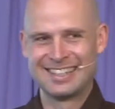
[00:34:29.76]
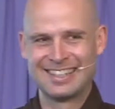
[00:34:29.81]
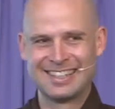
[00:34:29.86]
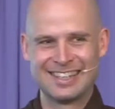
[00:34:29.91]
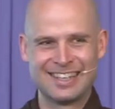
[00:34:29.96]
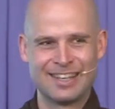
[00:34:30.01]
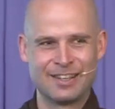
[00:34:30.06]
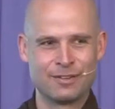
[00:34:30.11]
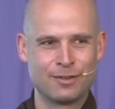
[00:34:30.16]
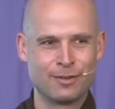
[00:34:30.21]

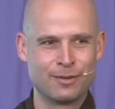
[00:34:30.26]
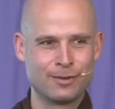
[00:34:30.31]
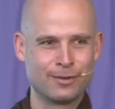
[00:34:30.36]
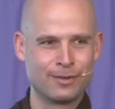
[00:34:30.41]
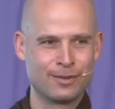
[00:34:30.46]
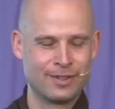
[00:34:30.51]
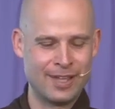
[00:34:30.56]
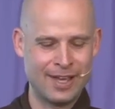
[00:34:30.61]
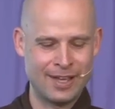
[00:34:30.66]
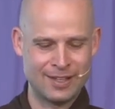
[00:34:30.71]
And so
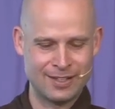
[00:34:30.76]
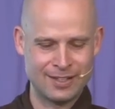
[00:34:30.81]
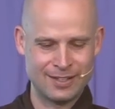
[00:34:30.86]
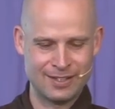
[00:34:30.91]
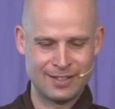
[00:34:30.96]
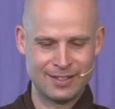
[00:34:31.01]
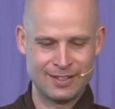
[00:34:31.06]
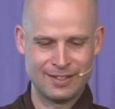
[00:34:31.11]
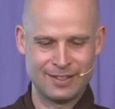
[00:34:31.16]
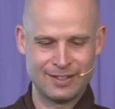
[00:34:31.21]

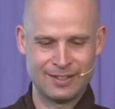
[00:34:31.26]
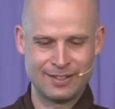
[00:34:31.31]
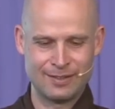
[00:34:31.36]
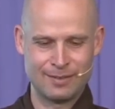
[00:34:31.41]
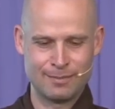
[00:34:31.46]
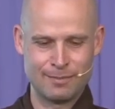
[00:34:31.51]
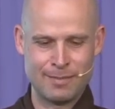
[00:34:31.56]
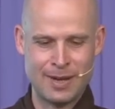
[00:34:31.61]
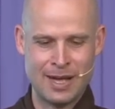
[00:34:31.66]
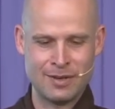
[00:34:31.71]

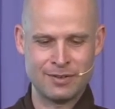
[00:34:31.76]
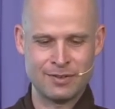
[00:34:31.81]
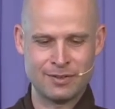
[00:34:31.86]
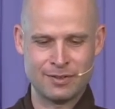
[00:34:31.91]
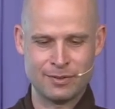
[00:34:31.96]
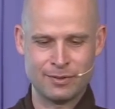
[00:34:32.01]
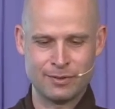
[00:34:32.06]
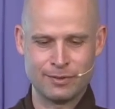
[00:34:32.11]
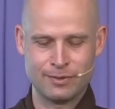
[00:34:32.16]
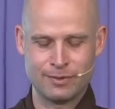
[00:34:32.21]

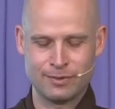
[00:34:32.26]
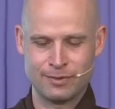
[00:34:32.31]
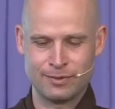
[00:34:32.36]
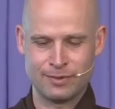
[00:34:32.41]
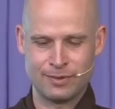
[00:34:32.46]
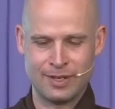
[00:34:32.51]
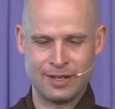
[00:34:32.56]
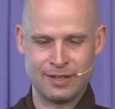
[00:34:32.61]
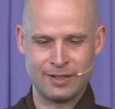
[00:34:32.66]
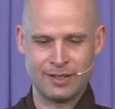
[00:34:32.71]
so
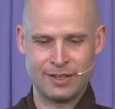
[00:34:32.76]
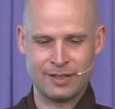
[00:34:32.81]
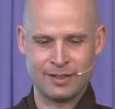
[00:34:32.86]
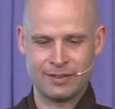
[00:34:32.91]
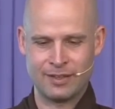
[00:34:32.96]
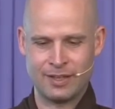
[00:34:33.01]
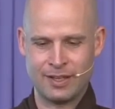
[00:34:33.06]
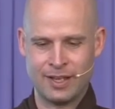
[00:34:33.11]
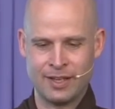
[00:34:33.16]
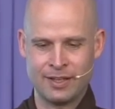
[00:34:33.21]

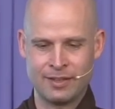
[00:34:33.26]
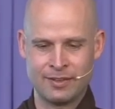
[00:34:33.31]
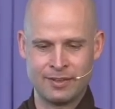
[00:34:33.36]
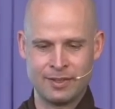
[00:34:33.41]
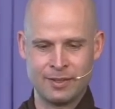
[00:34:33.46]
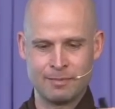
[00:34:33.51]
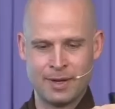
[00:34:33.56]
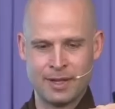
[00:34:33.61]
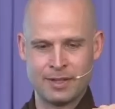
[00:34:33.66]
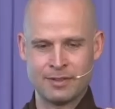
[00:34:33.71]
I had
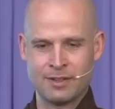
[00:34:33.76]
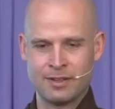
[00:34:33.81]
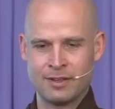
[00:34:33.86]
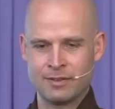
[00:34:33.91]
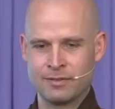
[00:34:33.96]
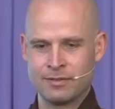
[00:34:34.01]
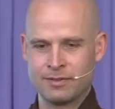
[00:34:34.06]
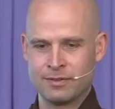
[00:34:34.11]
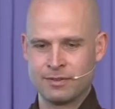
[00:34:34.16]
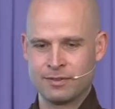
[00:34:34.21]
seen
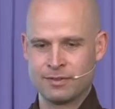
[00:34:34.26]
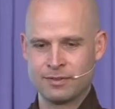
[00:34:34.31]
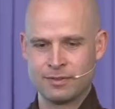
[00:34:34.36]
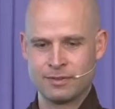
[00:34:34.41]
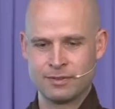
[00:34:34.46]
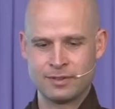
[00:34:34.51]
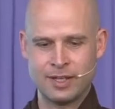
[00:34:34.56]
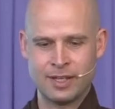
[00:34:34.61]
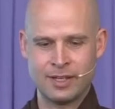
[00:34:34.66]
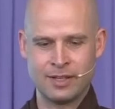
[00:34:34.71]
myself
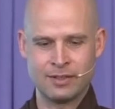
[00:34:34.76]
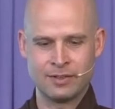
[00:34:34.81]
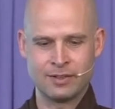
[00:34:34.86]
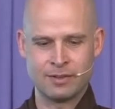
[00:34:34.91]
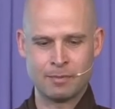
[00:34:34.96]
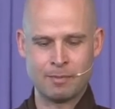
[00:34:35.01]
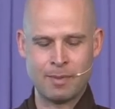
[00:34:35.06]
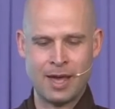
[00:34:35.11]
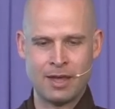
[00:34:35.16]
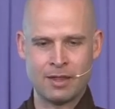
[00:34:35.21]
taking
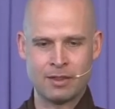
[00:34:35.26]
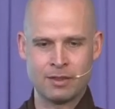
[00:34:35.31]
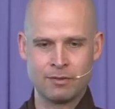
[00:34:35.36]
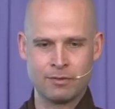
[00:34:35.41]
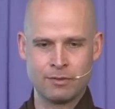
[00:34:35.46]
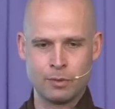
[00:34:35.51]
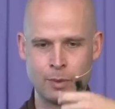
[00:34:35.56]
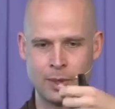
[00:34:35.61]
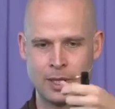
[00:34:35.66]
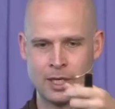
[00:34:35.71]
this path of
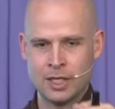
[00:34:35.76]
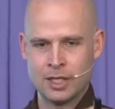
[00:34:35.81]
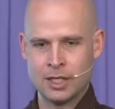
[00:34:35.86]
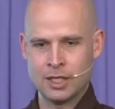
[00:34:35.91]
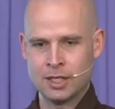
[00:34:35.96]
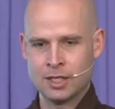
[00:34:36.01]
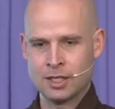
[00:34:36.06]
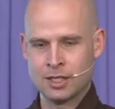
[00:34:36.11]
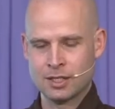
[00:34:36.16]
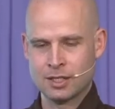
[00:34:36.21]

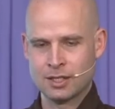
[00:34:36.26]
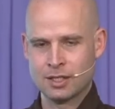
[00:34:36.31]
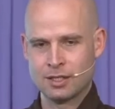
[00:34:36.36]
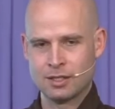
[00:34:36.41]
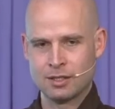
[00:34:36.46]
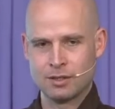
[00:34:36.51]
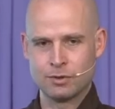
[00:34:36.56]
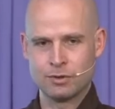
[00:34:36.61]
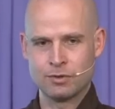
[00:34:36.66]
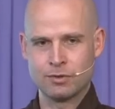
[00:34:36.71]
awakening,
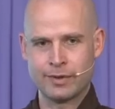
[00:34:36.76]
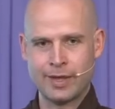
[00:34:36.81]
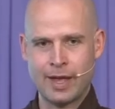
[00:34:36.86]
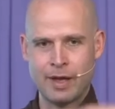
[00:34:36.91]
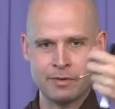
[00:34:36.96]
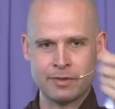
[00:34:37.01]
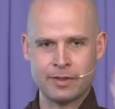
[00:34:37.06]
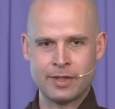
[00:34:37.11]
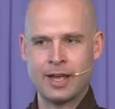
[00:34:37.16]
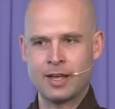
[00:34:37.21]
which was
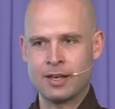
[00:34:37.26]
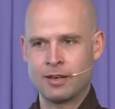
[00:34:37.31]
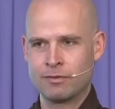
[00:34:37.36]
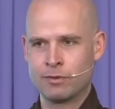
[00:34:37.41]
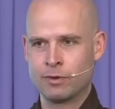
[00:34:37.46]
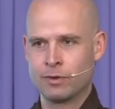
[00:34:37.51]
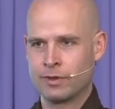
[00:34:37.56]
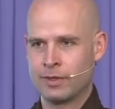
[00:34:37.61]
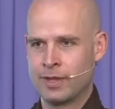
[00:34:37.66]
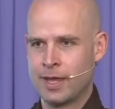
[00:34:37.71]
outside of
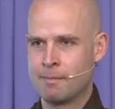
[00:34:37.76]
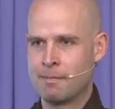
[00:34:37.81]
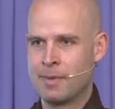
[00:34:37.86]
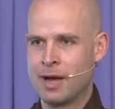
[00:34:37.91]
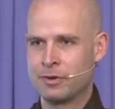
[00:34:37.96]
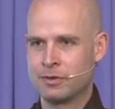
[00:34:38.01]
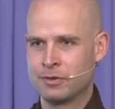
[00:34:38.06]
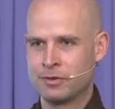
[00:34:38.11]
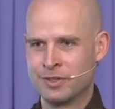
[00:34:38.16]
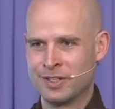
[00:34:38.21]
that
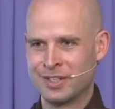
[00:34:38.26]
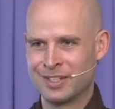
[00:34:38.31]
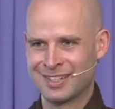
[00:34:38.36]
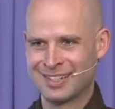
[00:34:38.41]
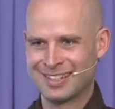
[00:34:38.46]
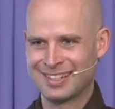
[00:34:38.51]
boundary,